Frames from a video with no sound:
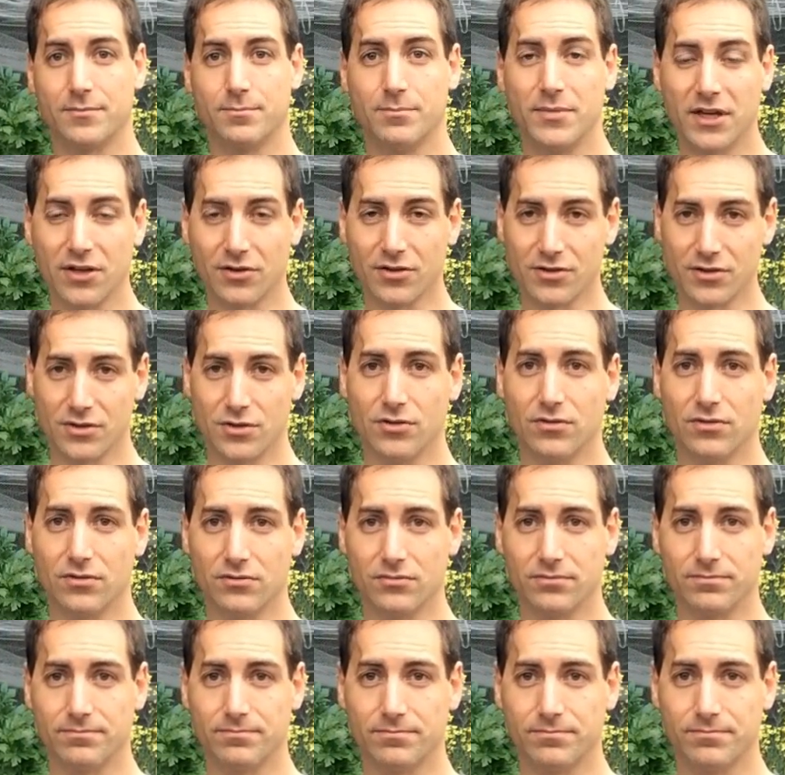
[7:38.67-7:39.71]
Well,
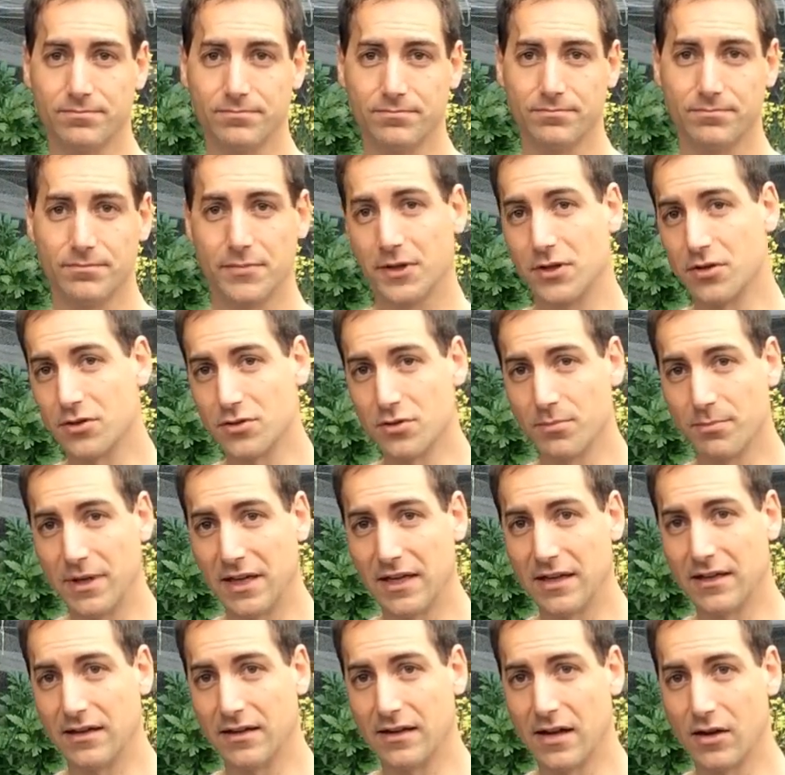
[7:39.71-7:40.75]
because you
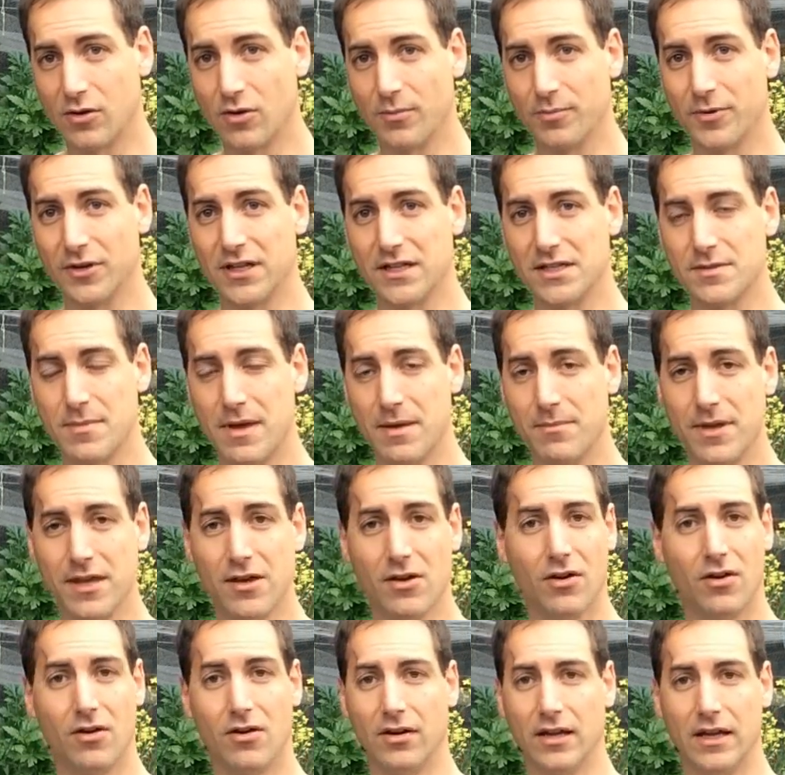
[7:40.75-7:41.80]
because you begin in aquaponics
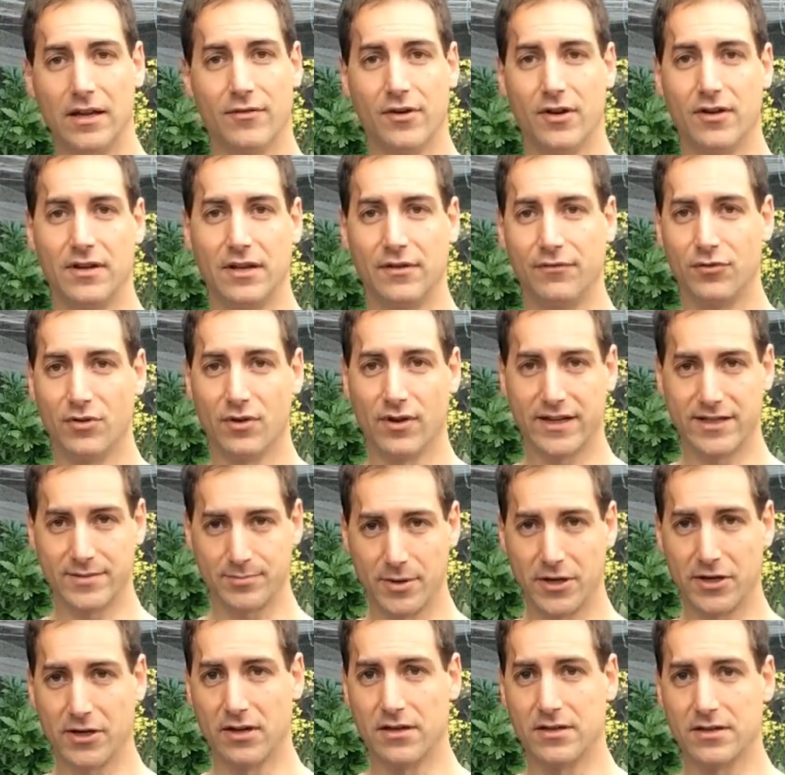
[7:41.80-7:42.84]
maybe, or even if
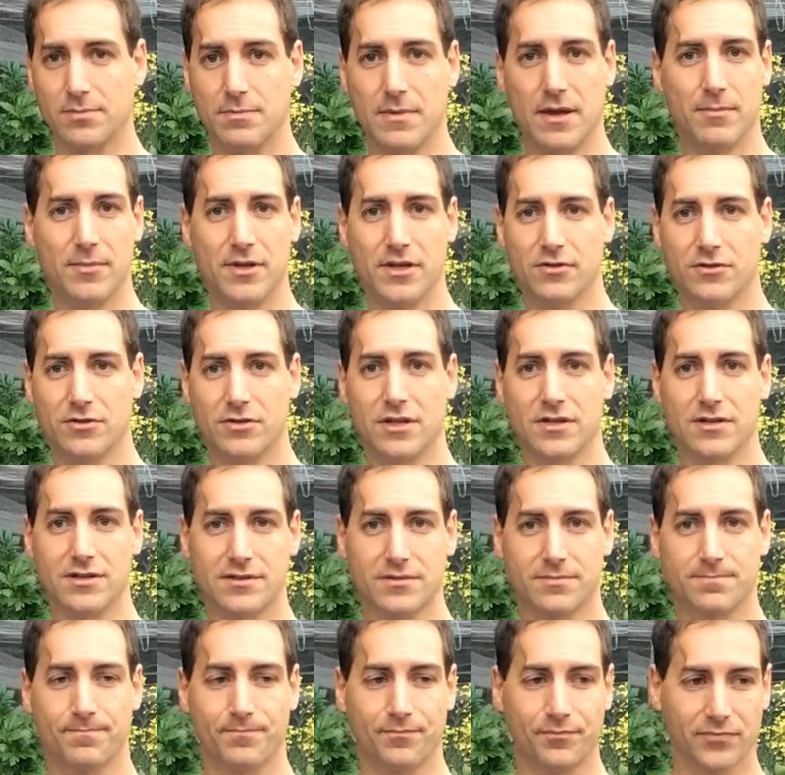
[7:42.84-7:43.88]
you're experienced, maybe you
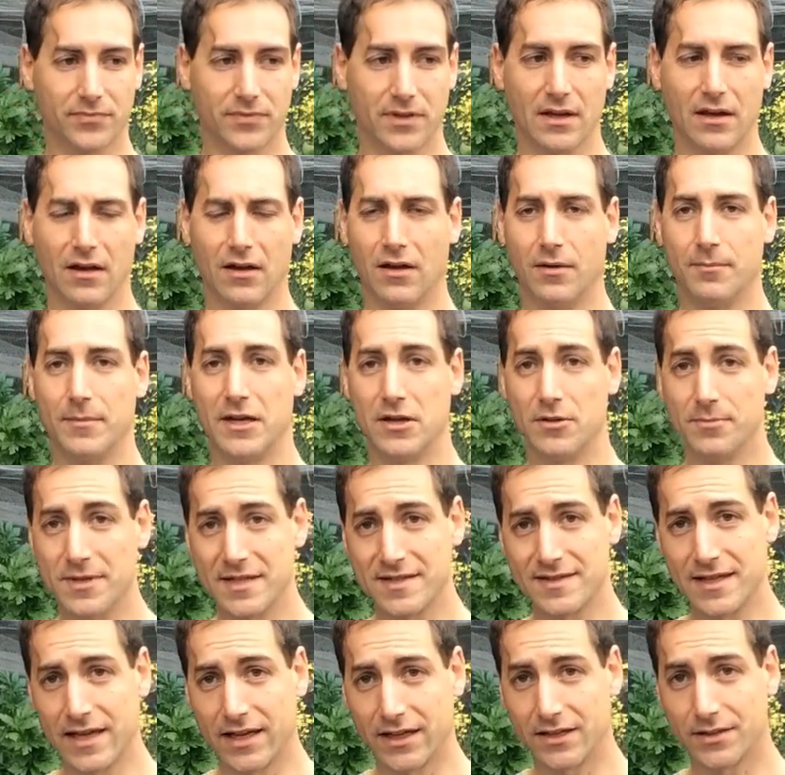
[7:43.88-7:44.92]
just uh,
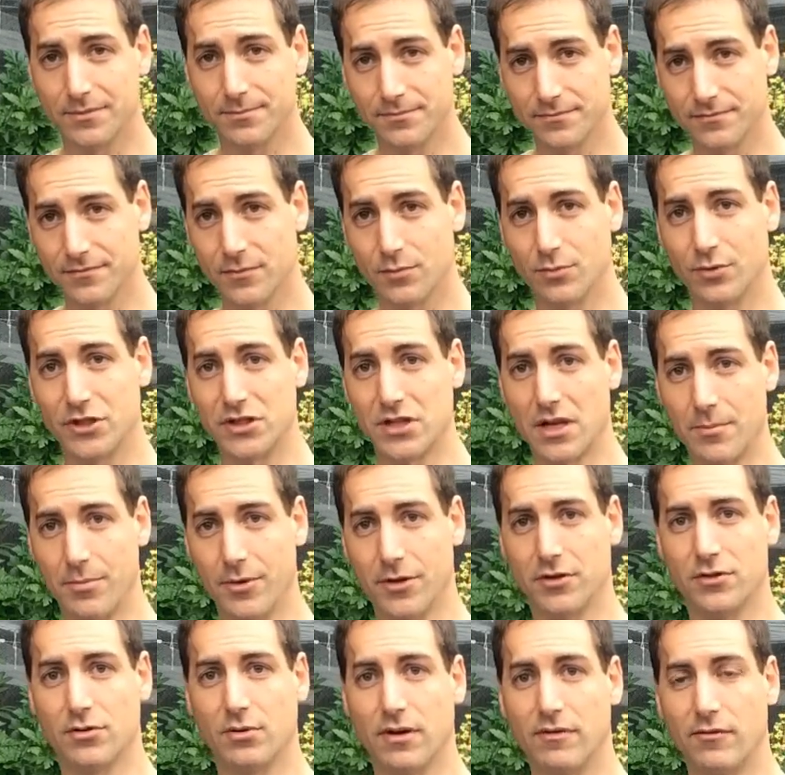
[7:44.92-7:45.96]
made a mistake,
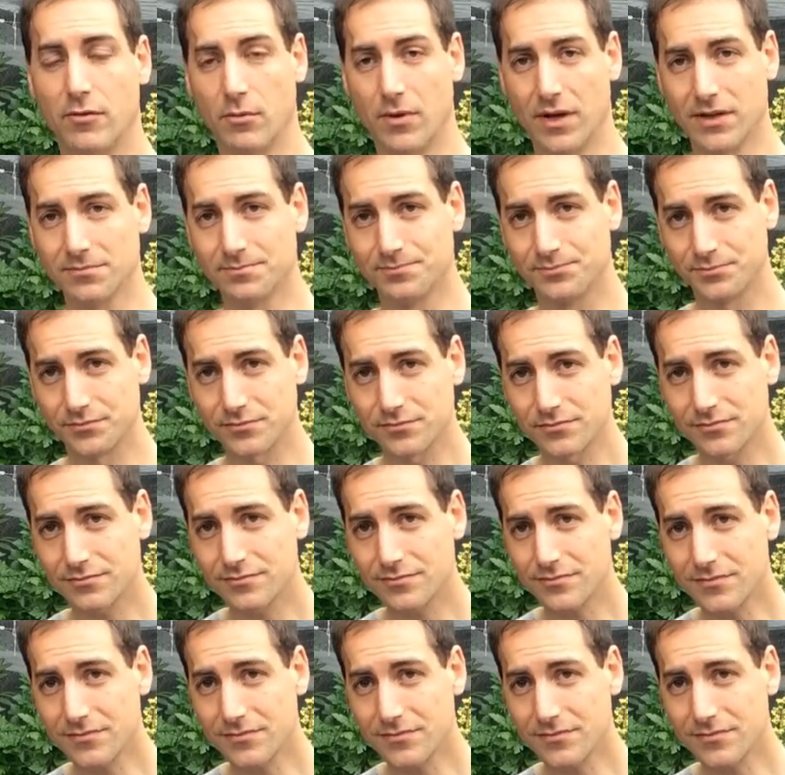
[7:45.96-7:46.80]
which happened to everyone.